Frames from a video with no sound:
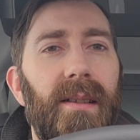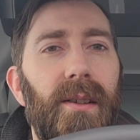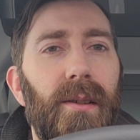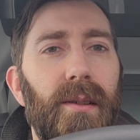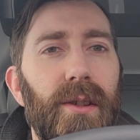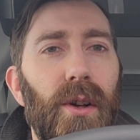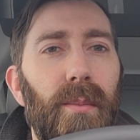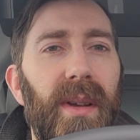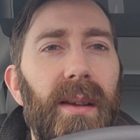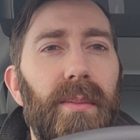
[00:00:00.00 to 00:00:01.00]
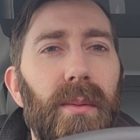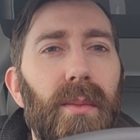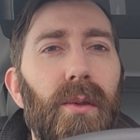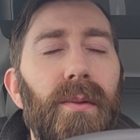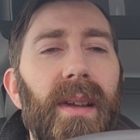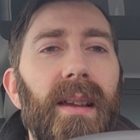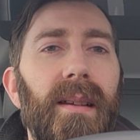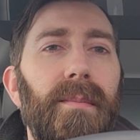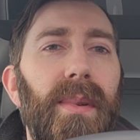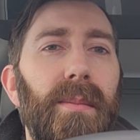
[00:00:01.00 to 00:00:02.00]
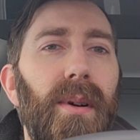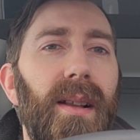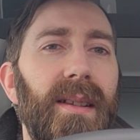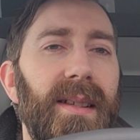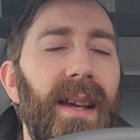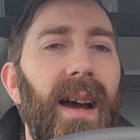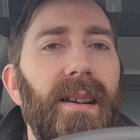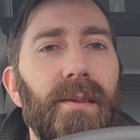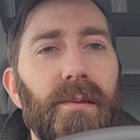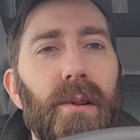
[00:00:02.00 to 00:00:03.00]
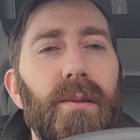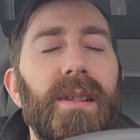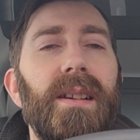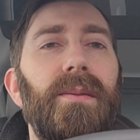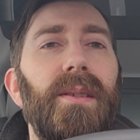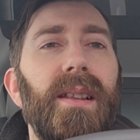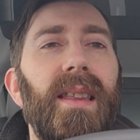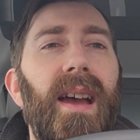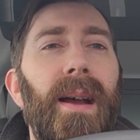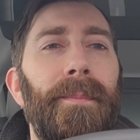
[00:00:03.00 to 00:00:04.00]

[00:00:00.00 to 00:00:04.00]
You know, it'll show people moving, people on the side of the road, stuff like that.